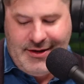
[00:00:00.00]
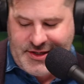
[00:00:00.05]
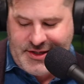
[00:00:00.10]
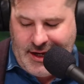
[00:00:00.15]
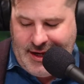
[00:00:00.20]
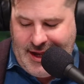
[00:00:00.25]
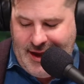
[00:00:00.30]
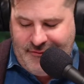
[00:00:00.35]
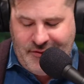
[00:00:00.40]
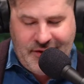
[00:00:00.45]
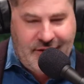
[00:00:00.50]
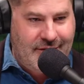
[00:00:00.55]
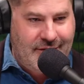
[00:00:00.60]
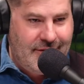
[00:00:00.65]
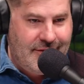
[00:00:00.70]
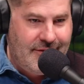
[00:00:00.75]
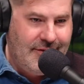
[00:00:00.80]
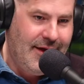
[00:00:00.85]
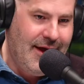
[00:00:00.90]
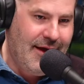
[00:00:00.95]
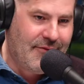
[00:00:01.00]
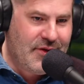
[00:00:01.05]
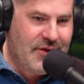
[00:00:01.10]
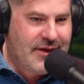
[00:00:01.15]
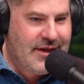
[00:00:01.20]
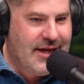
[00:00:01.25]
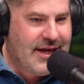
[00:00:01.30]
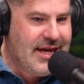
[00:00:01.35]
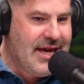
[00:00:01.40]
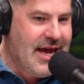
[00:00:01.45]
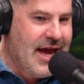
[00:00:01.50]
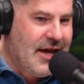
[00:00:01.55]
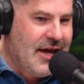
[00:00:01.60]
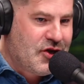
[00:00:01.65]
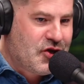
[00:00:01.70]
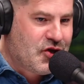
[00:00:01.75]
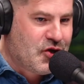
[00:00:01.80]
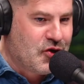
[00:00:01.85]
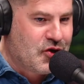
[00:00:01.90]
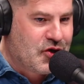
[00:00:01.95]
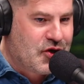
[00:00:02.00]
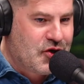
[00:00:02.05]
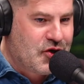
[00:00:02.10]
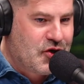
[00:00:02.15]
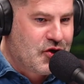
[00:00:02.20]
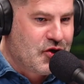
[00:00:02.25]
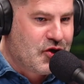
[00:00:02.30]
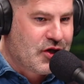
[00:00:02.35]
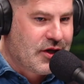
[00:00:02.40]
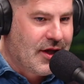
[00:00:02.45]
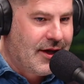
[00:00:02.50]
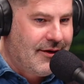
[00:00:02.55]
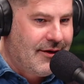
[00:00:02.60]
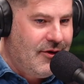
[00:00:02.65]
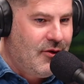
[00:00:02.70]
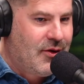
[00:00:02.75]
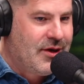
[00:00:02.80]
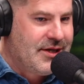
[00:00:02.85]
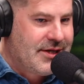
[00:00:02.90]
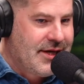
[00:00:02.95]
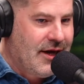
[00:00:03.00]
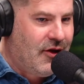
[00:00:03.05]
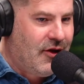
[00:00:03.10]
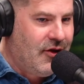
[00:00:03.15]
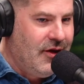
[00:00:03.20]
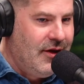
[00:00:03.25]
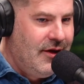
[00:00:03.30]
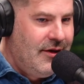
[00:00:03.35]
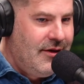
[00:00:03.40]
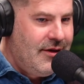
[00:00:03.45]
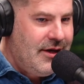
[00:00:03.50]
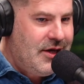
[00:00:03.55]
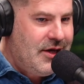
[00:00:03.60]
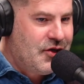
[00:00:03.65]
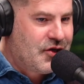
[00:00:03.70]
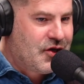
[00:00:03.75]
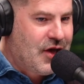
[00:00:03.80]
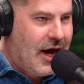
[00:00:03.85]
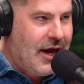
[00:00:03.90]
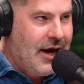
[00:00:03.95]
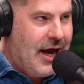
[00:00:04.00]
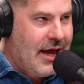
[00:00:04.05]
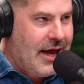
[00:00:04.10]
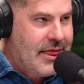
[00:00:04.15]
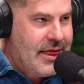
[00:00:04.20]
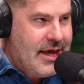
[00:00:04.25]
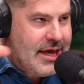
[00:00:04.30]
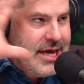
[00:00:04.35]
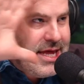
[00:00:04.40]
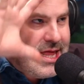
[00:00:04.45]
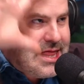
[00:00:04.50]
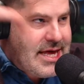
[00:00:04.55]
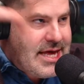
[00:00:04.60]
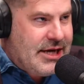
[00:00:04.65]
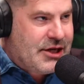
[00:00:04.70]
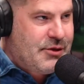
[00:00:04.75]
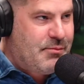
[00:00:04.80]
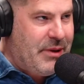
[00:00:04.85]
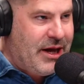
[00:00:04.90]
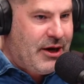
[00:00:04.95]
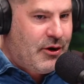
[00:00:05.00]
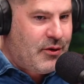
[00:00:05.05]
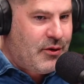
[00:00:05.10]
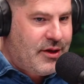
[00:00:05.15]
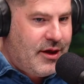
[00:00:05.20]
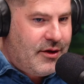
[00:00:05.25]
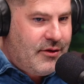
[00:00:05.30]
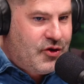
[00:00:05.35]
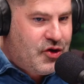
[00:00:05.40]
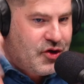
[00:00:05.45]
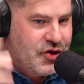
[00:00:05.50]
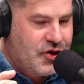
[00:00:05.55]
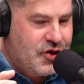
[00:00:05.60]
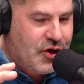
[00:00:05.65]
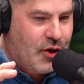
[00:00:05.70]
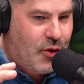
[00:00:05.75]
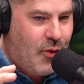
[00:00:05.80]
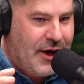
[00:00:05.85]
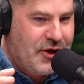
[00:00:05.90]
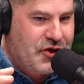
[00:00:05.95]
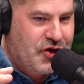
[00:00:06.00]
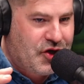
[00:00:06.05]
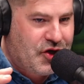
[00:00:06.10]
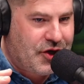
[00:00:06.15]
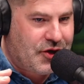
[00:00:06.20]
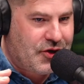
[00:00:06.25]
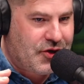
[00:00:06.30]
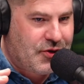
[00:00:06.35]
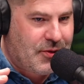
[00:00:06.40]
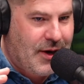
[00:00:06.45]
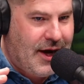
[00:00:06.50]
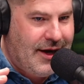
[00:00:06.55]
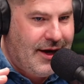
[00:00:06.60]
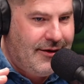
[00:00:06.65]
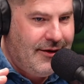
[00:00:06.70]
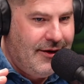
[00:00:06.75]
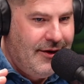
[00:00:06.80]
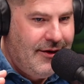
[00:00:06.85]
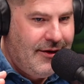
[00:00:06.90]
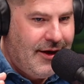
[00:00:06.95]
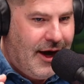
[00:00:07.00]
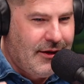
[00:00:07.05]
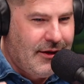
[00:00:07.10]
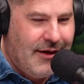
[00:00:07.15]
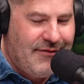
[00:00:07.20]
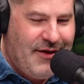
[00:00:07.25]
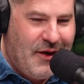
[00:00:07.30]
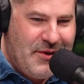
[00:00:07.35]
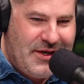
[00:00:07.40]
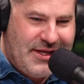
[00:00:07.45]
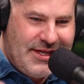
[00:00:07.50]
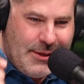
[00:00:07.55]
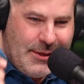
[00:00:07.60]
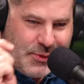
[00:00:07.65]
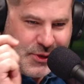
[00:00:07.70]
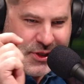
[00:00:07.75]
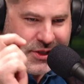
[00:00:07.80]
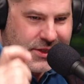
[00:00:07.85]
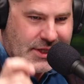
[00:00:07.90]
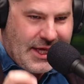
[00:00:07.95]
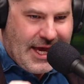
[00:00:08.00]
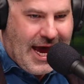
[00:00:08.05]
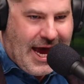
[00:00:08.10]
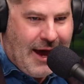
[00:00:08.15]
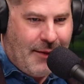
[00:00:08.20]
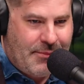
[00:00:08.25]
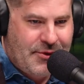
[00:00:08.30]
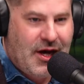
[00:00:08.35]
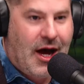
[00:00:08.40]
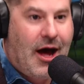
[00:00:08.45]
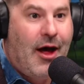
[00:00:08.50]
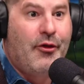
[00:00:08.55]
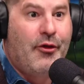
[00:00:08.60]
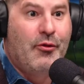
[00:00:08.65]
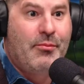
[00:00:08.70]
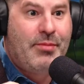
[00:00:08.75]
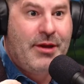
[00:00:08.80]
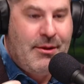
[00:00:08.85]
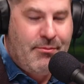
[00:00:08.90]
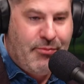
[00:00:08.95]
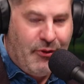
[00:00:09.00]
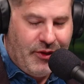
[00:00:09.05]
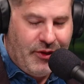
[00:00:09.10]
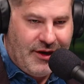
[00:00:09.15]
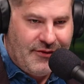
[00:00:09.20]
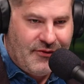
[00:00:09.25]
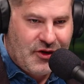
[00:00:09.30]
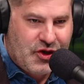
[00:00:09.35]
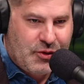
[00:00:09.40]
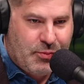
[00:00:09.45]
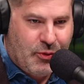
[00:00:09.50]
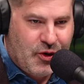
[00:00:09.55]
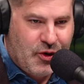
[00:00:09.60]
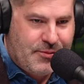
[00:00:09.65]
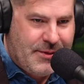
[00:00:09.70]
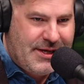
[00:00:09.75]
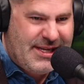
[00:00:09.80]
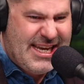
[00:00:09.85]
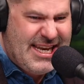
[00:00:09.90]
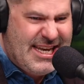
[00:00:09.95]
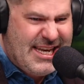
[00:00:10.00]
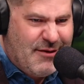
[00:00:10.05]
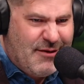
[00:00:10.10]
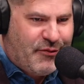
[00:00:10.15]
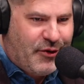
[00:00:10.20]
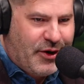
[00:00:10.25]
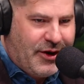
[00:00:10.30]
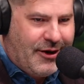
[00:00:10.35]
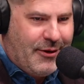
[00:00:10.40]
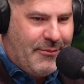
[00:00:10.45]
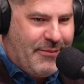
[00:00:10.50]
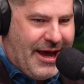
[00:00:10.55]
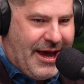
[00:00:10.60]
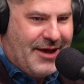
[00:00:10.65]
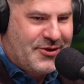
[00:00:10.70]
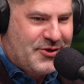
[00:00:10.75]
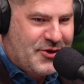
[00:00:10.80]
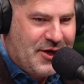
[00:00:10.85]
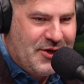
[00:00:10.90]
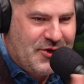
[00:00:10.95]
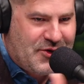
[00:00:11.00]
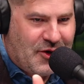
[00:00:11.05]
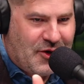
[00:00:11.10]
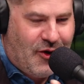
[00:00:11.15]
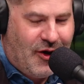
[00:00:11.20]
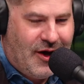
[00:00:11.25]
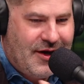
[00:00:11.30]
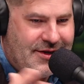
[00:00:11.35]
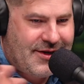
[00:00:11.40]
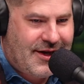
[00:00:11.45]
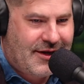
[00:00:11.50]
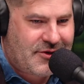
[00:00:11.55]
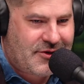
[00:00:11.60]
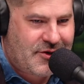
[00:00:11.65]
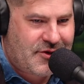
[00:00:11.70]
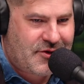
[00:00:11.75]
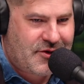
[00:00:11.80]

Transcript: And it's like everything he answers is just like, you can tell he's got, I think he thinks bigger than just the questions, right? I love how he tips his cap to other people that have explored space in different capacities and contexts.